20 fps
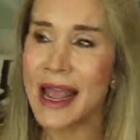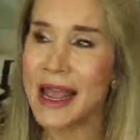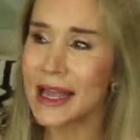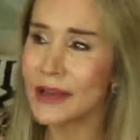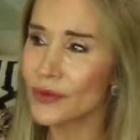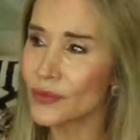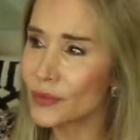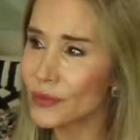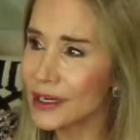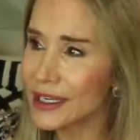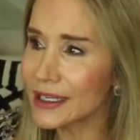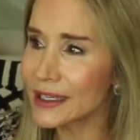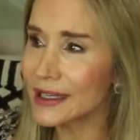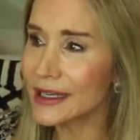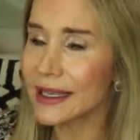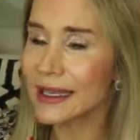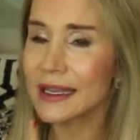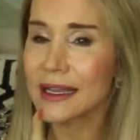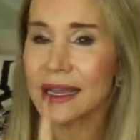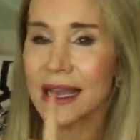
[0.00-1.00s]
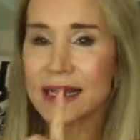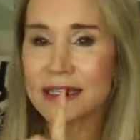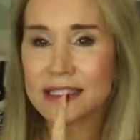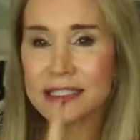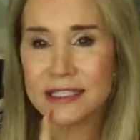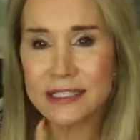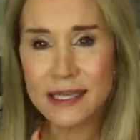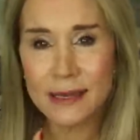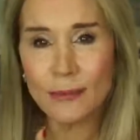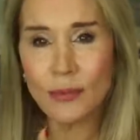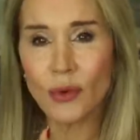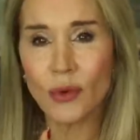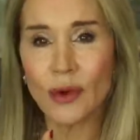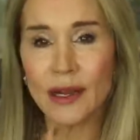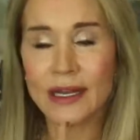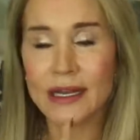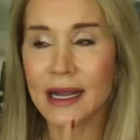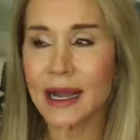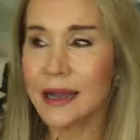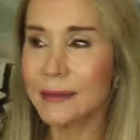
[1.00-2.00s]
And really, at some
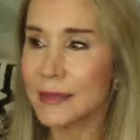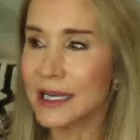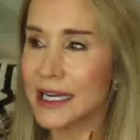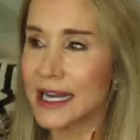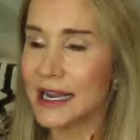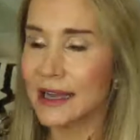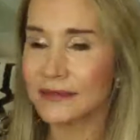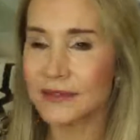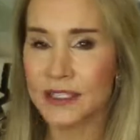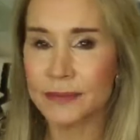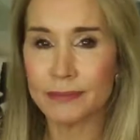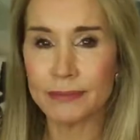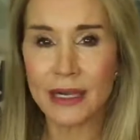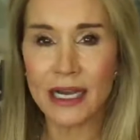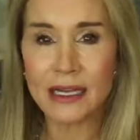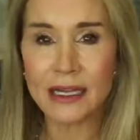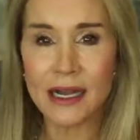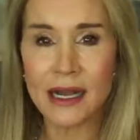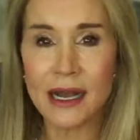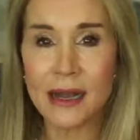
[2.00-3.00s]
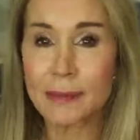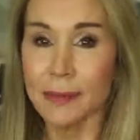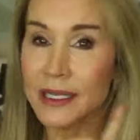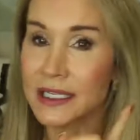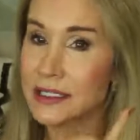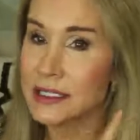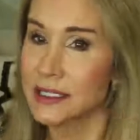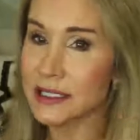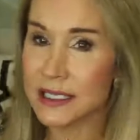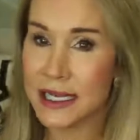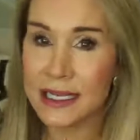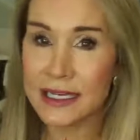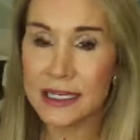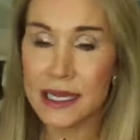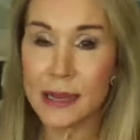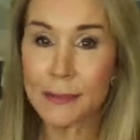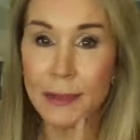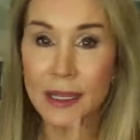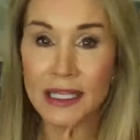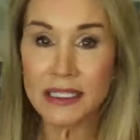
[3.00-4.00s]
point, I'm going to have to buck up and stand
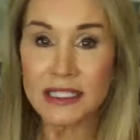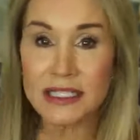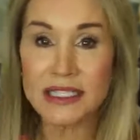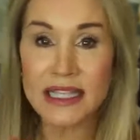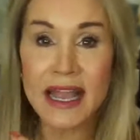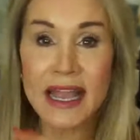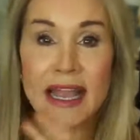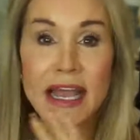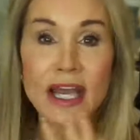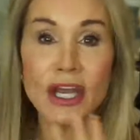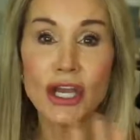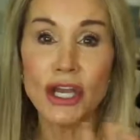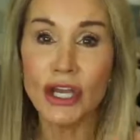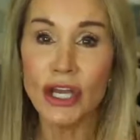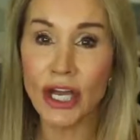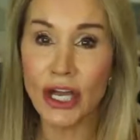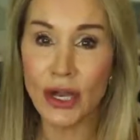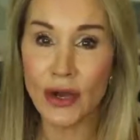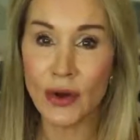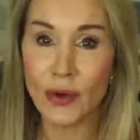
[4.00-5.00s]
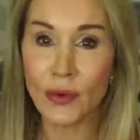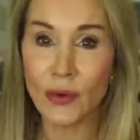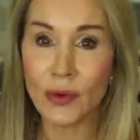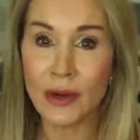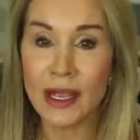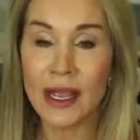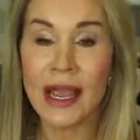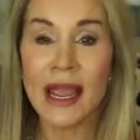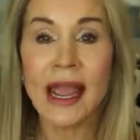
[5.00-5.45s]
up and say no